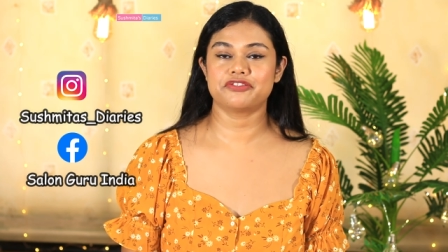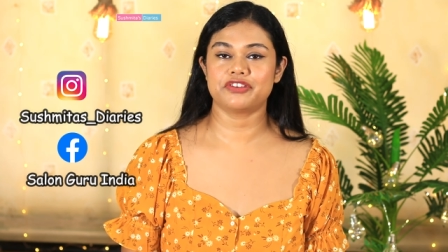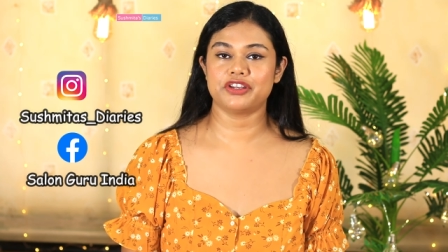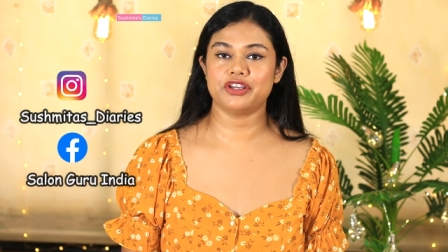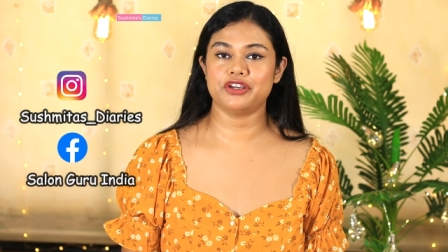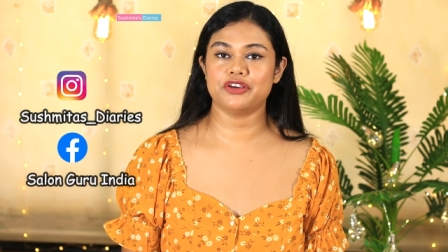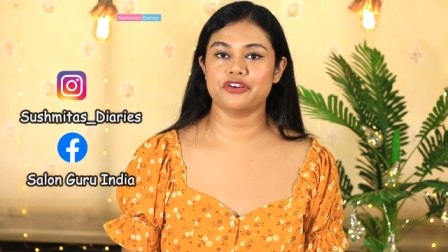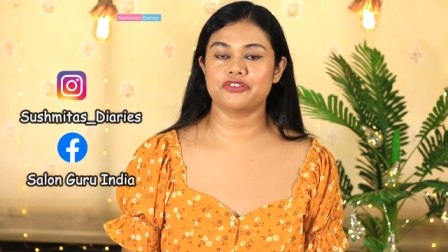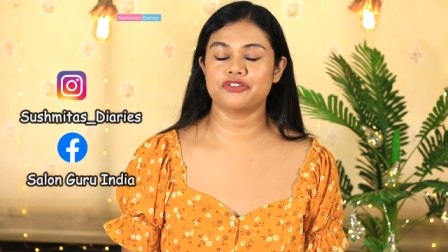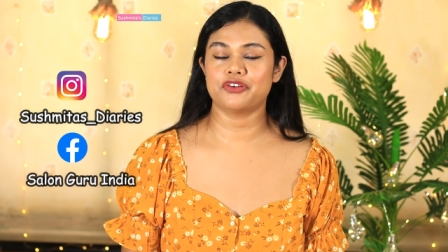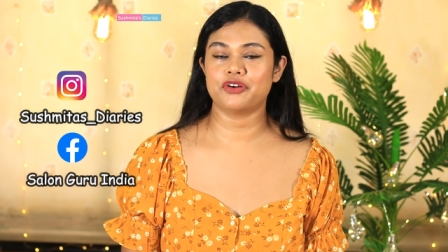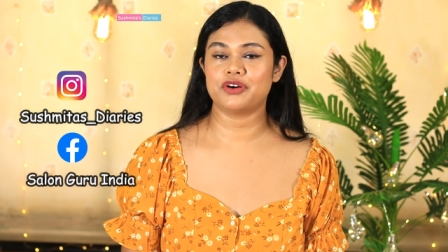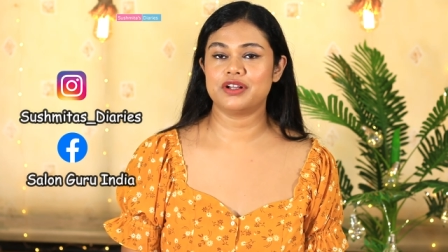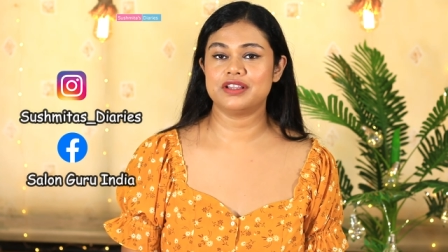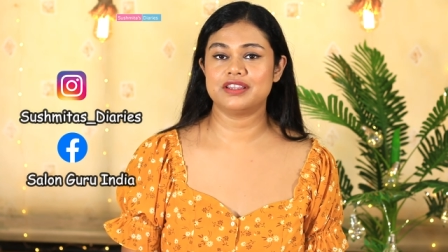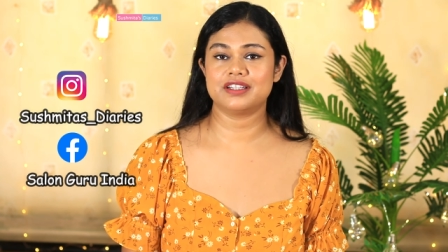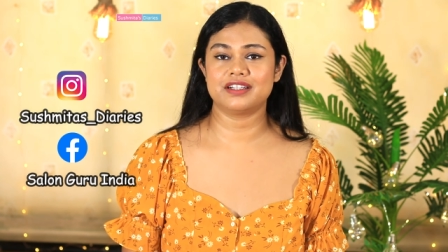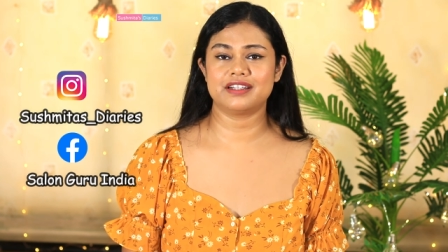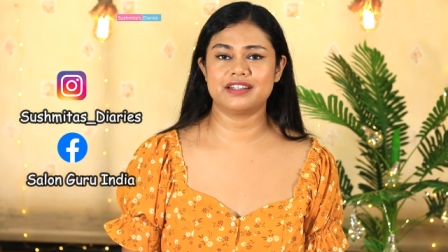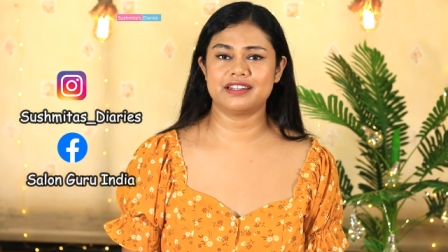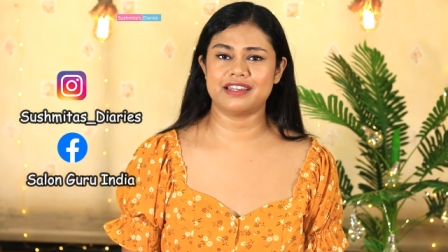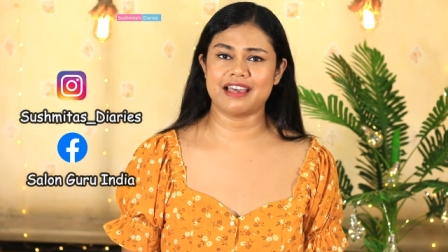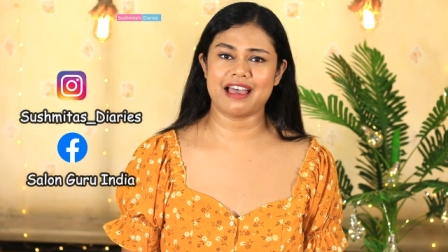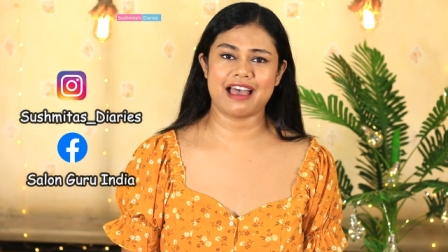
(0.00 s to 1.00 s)
free of all
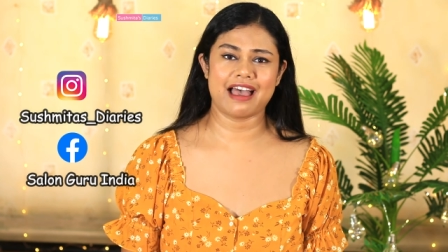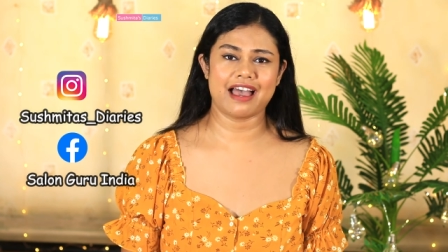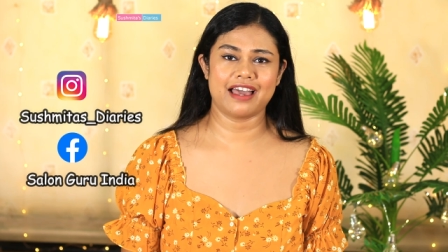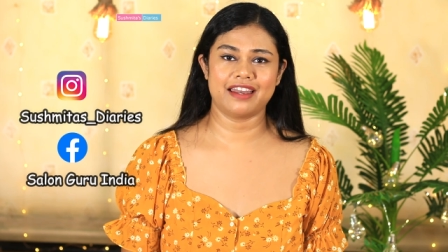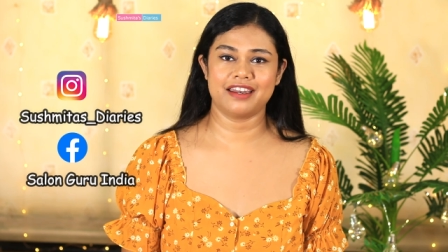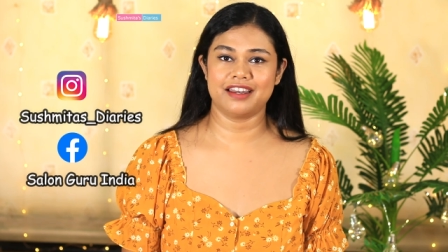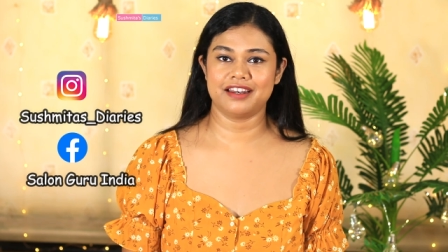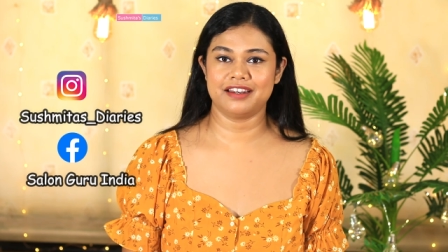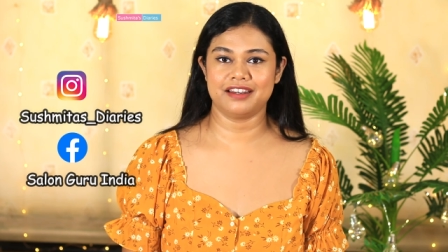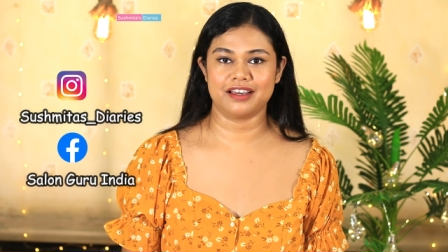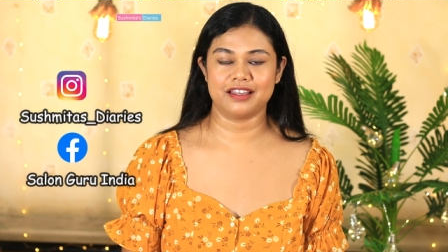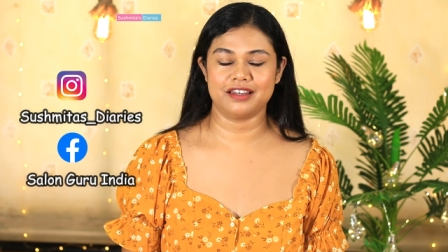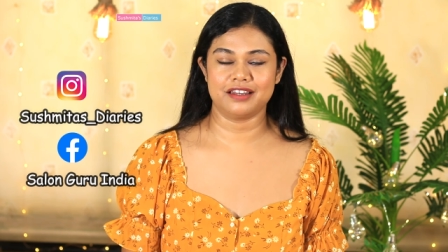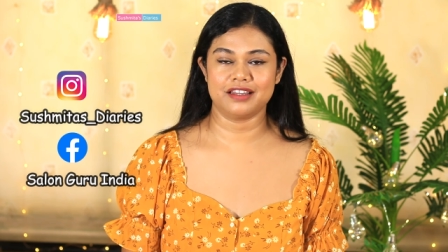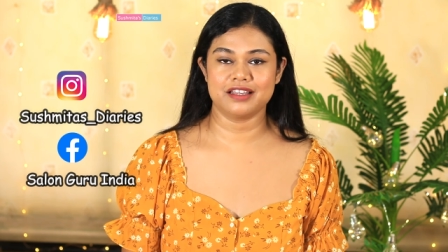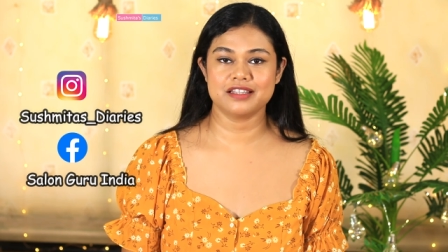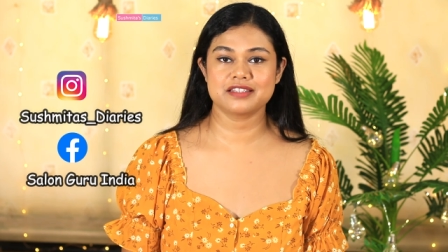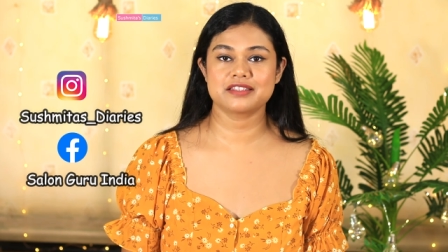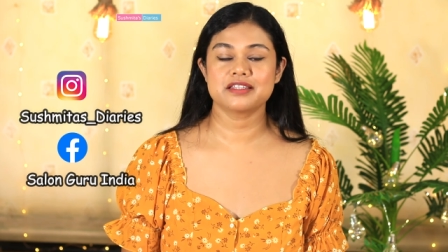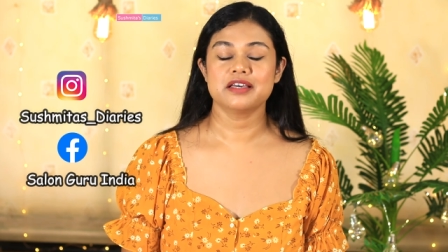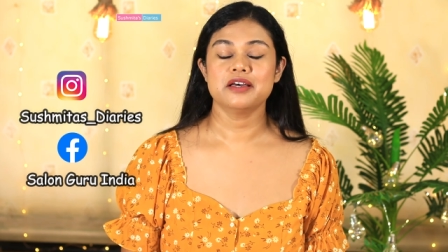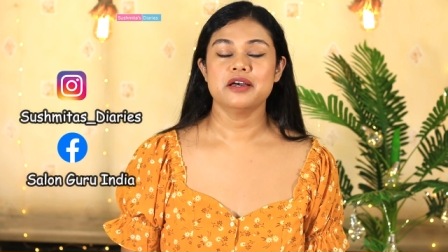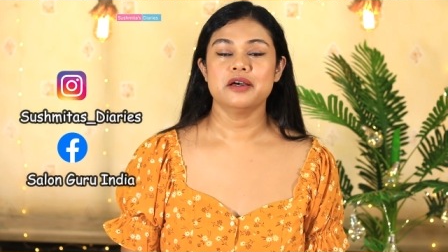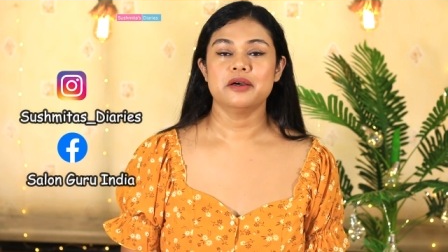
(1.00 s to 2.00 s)
the tan and
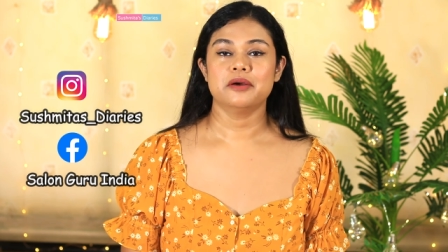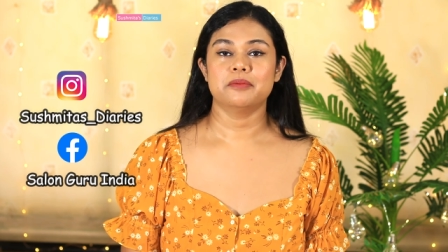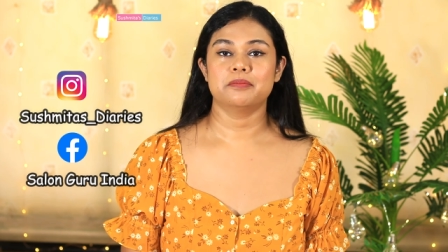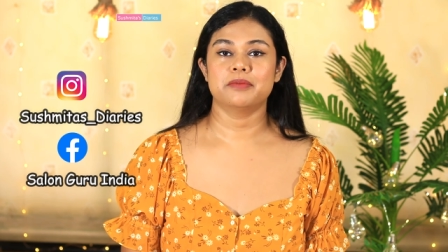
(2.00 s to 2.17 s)
dullness